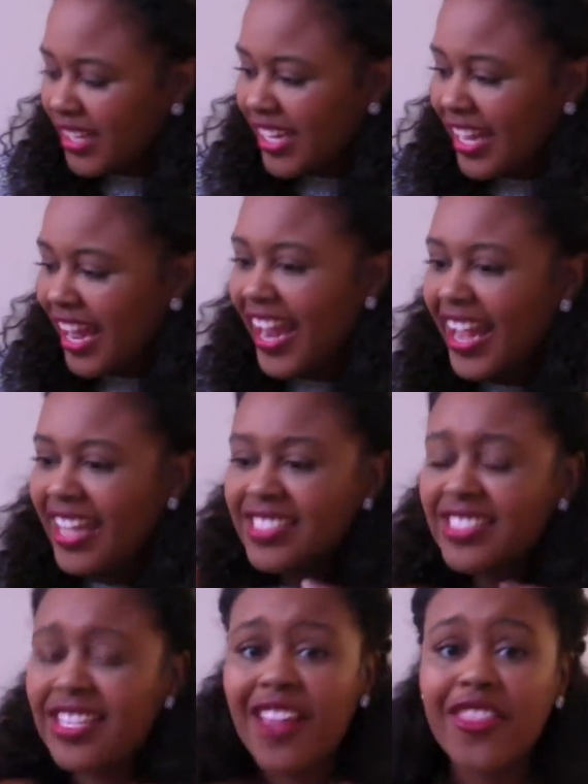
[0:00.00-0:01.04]

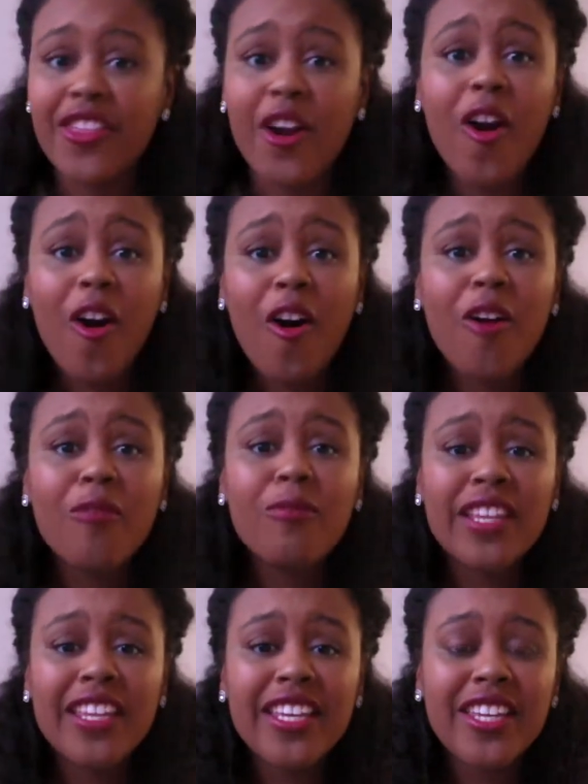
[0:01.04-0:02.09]
And they're all
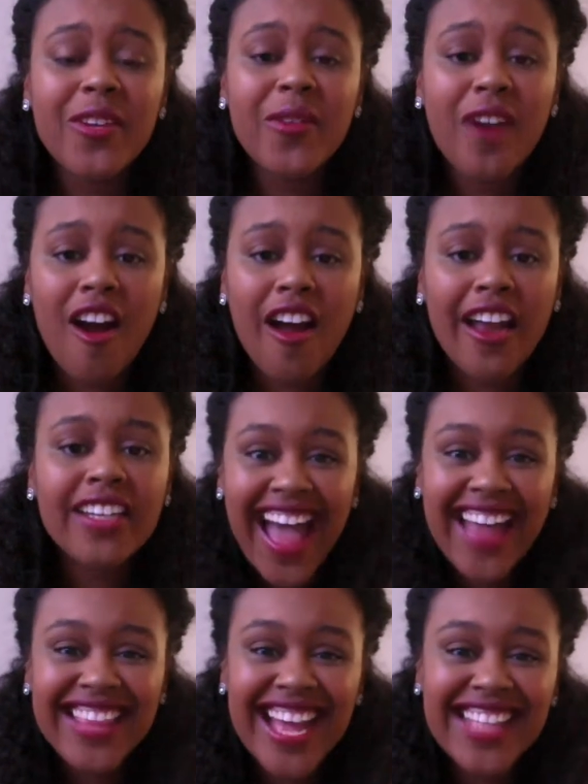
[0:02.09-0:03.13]
really cute on.
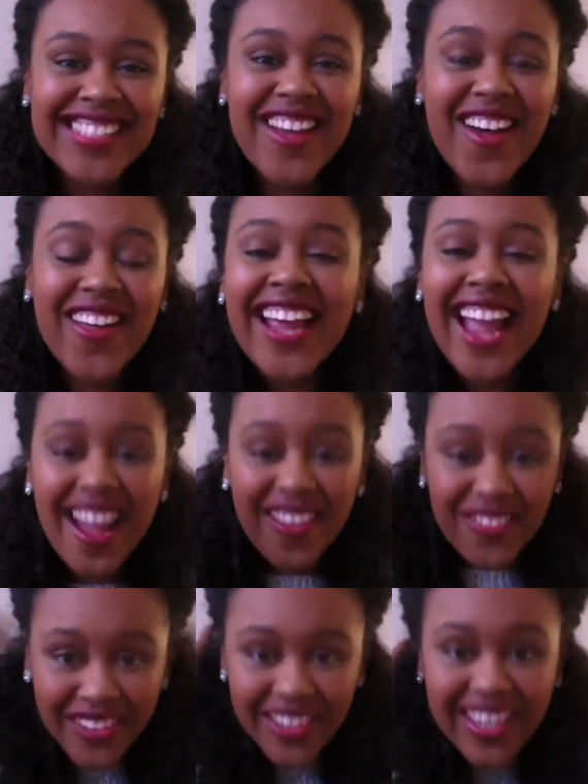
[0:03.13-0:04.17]
That's all I
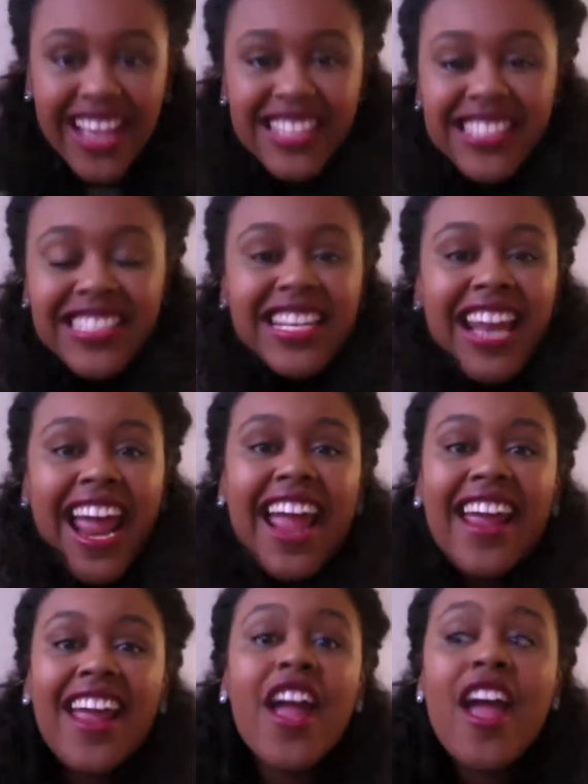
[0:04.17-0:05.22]
have for you guys
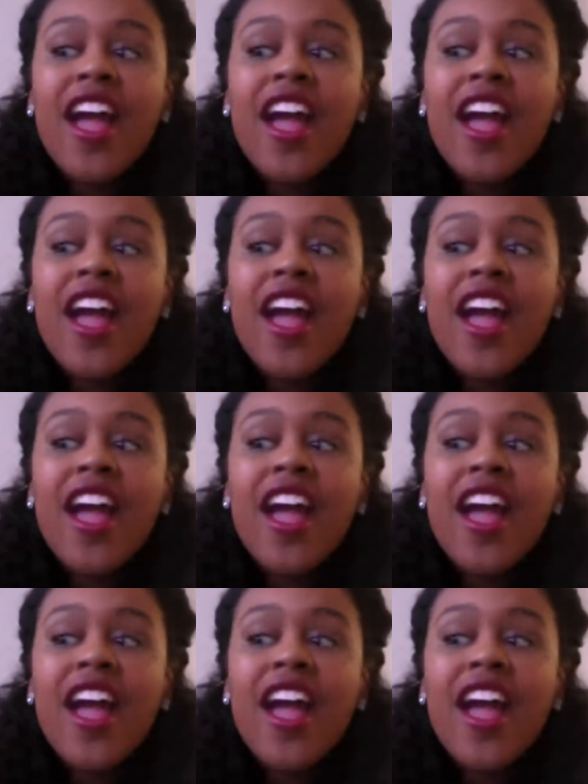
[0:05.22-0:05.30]
today.